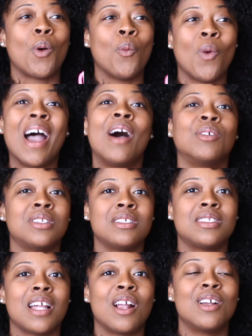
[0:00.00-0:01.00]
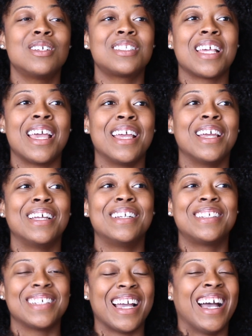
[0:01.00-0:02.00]
wow, this hurts.
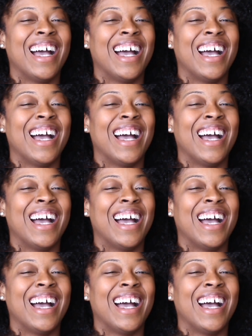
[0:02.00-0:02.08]
And